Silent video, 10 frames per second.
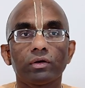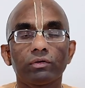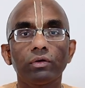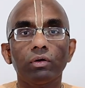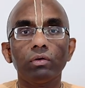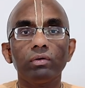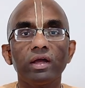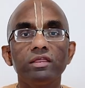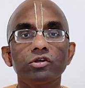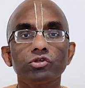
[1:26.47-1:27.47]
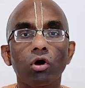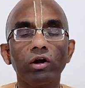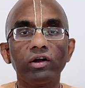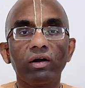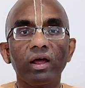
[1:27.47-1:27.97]
So in the
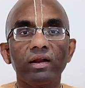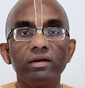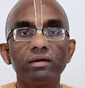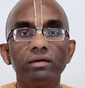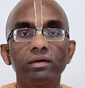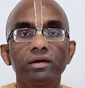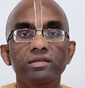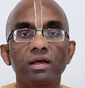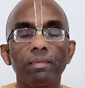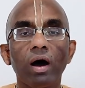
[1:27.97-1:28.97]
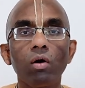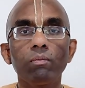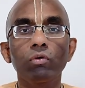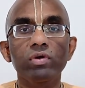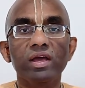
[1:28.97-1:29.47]
short run, somehow
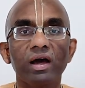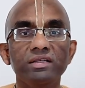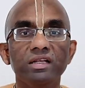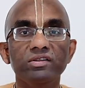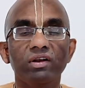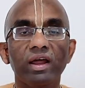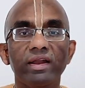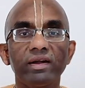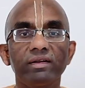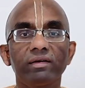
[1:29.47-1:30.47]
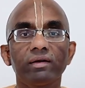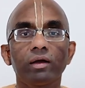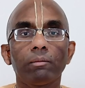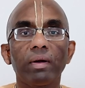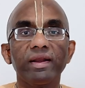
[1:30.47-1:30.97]
proving ourselves right
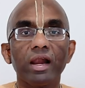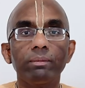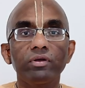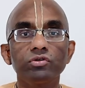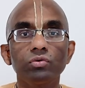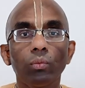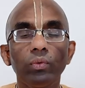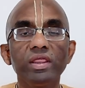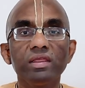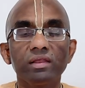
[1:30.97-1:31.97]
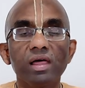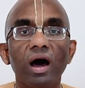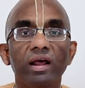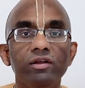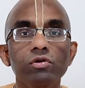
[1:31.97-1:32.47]
might help us to win the
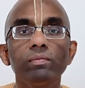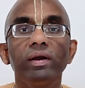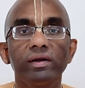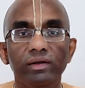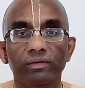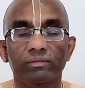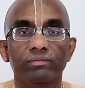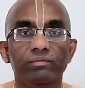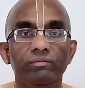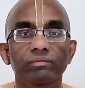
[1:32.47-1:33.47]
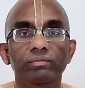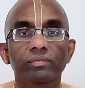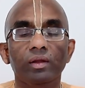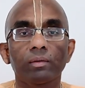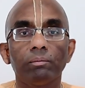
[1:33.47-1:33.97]
argument,
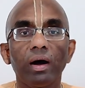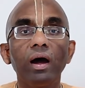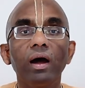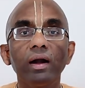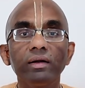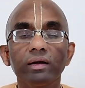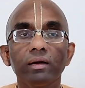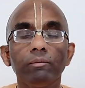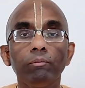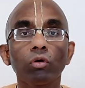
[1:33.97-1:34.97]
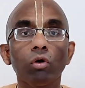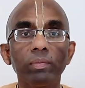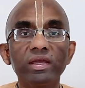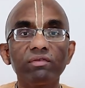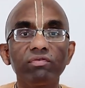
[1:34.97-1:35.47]
but
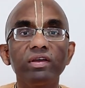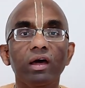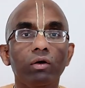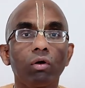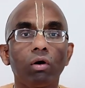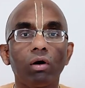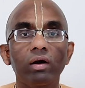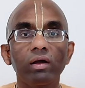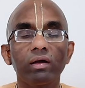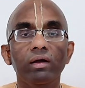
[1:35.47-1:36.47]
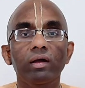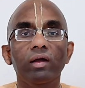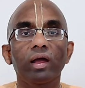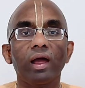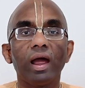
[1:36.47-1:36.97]
probing if we are wrong
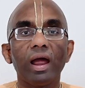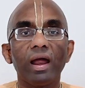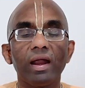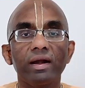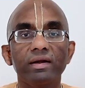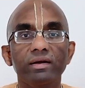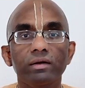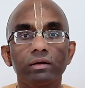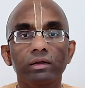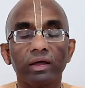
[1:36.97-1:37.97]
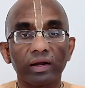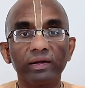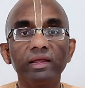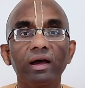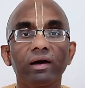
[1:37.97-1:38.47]
and
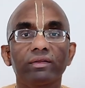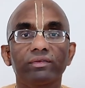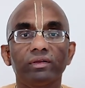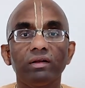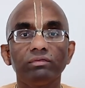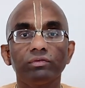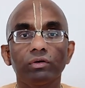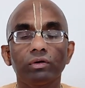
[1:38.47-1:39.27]
correcting ourselves